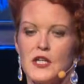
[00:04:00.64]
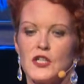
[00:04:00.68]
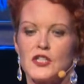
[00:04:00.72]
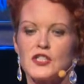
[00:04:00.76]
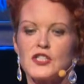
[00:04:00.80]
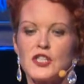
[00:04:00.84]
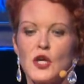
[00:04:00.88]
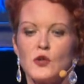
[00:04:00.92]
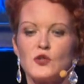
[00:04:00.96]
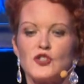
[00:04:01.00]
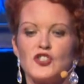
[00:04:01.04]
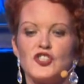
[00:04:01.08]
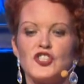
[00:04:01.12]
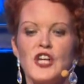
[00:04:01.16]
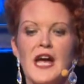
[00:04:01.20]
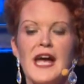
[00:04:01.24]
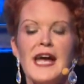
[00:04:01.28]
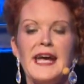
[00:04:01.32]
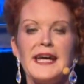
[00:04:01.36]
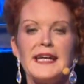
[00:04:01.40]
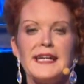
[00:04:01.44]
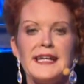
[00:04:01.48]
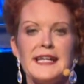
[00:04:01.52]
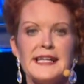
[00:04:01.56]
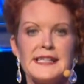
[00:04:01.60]
So
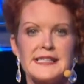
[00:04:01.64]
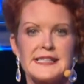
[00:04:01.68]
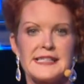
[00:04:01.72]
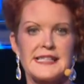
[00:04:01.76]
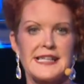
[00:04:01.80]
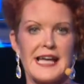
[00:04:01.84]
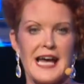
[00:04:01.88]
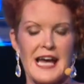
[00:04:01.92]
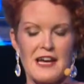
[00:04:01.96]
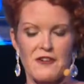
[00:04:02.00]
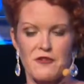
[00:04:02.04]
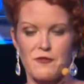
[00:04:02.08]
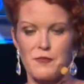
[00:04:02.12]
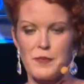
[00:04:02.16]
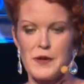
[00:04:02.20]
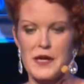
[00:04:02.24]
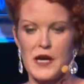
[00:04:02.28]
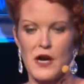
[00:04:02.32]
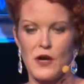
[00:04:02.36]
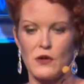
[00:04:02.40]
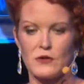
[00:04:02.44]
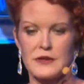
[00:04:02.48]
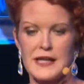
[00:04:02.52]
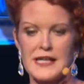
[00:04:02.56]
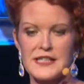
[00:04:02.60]
Jane is the
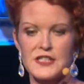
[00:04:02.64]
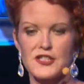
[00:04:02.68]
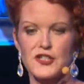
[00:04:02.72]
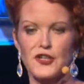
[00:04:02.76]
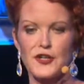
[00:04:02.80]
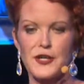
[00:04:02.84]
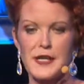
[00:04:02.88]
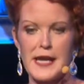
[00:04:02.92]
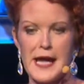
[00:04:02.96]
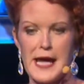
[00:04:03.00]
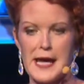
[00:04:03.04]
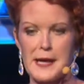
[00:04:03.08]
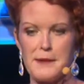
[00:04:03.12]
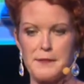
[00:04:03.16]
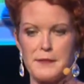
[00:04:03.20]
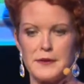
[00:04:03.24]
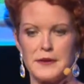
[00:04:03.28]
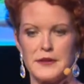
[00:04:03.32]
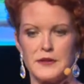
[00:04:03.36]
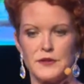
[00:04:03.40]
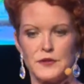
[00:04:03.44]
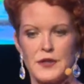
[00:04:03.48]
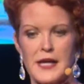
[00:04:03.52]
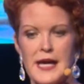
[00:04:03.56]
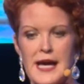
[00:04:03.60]
FBO, that's her name,
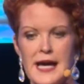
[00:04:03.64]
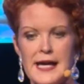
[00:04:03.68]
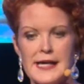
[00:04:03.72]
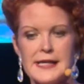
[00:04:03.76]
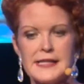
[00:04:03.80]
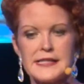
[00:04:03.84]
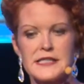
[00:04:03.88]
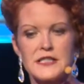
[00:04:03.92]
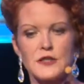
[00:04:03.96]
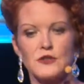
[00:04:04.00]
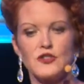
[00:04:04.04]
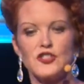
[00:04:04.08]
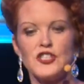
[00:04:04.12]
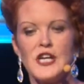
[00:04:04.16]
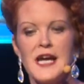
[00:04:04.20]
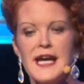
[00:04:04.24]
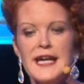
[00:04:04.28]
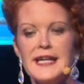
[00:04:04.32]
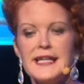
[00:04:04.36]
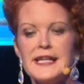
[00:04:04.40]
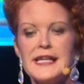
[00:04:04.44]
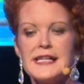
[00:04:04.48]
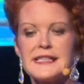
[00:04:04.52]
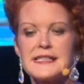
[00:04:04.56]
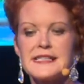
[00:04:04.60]
okay? So
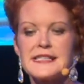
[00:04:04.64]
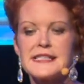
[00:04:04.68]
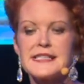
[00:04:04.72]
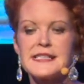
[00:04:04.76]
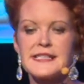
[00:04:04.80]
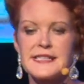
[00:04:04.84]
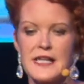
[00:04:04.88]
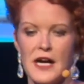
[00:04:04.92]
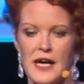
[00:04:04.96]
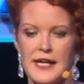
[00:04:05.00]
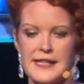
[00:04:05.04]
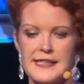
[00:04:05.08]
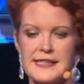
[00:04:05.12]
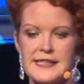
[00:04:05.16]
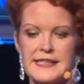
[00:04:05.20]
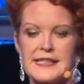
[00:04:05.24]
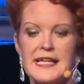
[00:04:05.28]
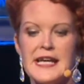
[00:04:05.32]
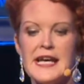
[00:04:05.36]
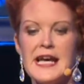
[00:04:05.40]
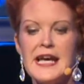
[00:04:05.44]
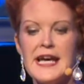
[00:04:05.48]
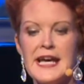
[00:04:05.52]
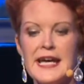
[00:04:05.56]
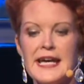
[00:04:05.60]
Jane has decided
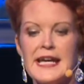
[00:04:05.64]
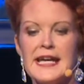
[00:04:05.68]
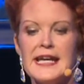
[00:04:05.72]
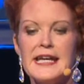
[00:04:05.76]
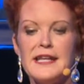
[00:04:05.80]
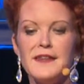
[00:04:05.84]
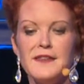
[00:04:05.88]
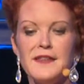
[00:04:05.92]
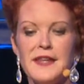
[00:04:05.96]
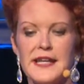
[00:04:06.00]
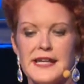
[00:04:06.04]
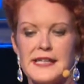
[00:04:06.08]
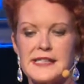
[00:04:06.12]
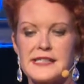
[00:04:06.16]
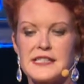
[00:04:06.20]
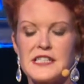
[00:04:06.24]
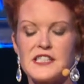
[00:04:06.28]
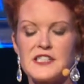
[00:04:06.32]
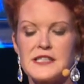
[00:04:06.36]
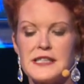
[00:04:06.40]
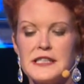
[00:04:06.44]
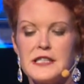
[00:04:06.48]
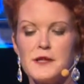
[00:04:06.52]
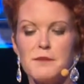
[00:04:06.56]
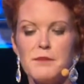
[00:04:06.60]
in this, you
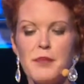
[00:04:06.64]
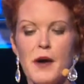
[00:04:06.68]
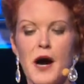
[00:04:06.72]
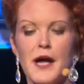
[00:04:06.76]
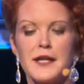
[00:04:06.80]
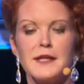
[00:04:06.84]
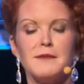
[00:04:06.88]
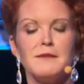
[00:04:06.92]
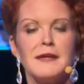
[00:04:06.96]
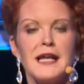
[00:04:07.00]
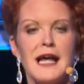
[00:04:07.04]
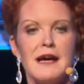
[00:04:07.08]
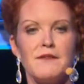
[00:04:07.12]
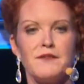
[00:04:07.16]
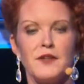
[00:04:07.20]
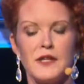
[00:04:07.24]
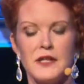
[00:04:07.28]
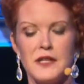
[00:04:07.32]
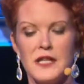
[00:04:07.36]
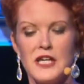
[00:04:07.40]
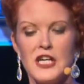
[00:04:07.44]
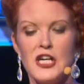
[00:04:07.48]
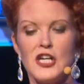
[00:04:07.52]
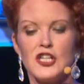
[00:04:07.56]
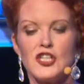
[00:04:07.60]
see the bottom
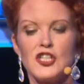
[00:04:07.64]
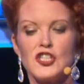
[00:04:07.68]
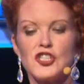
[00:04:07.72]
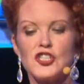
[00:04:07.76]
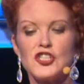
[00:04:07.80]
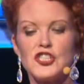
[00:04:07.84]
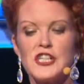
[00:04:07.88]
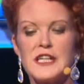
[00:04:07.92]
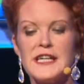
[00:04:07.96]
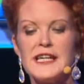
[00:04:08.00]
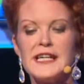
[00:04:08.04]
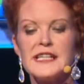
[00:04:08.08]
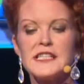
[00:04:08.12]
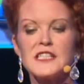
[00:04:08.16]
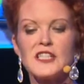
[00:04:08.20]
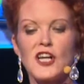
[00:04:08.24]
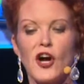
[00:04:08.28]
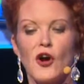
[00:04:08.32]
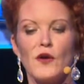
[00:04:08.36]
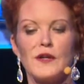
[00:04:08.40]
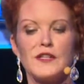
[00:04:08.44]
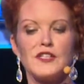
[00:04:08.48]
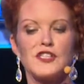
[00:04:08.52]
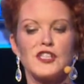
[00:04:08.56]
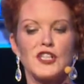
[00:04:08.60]
level? She is
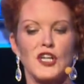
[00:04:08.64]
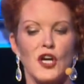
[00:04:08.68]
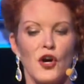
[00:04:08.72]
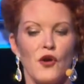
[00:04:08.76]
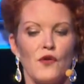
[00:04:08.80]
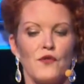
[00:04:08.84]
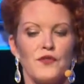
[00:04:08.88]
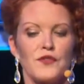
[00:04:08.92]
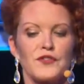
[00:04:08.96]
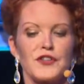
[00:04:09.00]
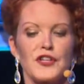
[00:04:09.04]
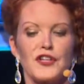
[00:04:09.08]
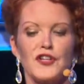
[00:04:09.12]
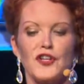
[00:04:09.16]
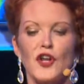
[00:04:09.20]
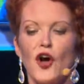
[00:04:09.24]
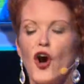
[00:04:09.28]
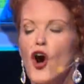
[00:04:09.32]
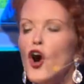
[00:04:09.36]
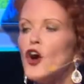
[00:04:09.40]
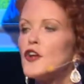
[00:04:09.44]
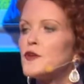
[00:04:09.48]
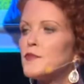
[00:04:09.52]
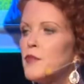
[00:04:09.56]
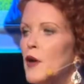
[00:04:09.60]
going to go for the
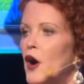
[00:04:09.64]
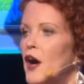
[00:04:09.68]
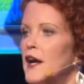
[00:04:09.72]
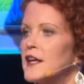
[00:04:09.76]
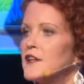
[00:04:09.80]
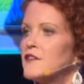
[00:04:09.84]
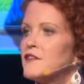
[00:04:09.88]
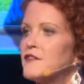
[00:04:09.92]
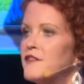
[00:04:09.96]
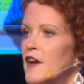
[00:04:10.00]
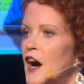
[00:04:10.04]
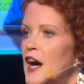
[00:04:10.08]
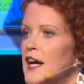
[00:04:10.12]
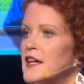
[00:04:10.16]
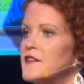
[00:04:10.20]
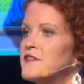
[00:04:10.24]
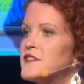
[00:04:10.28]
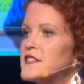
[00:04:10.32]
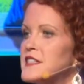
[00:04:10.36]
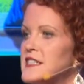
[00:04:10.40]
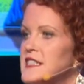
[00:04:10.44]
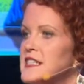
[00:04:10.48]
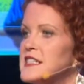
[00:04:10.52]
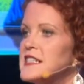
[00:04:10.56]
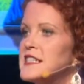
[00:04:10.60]

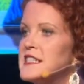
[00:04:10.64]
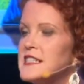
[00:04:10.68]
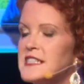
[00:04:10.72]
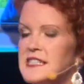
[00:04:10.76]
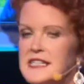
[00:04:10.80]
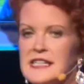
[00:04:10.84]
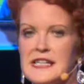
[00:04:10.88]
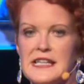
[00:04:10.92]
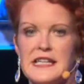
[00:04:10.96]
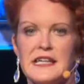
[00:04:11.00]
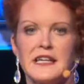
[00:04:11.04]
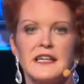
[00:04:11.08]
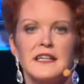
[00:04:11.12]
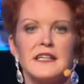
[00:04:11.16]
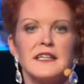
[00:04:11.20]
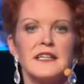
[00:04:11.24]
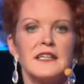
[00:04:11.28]
0.5cc